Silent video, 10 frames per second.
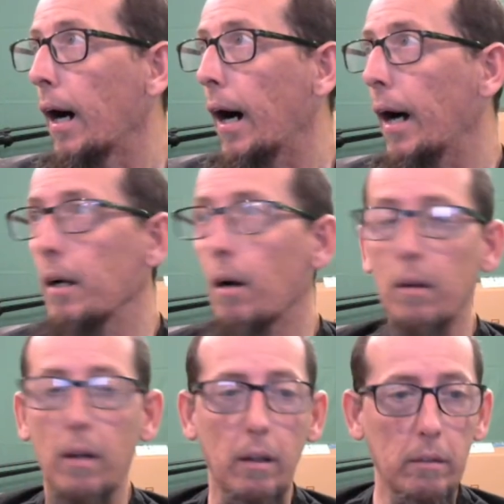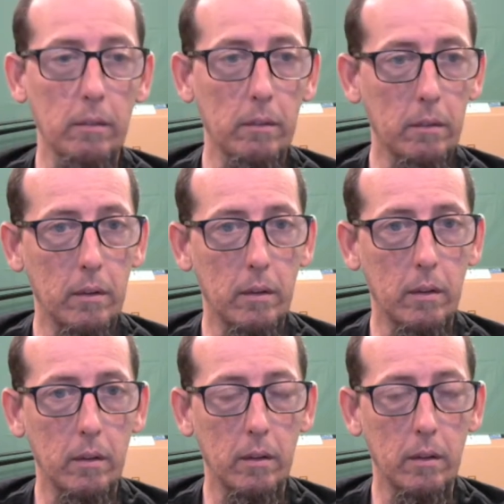know
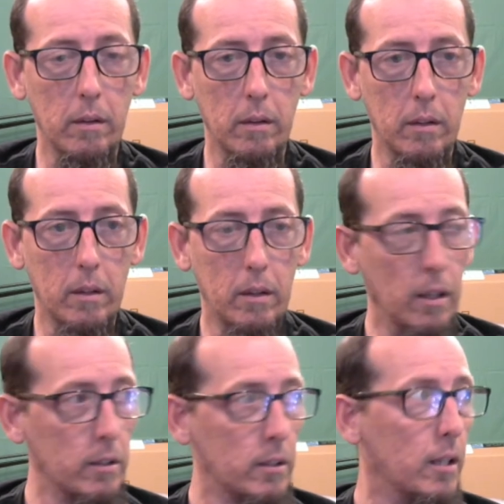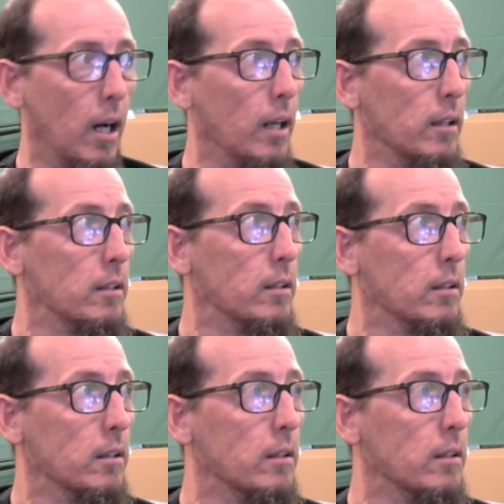they're studs.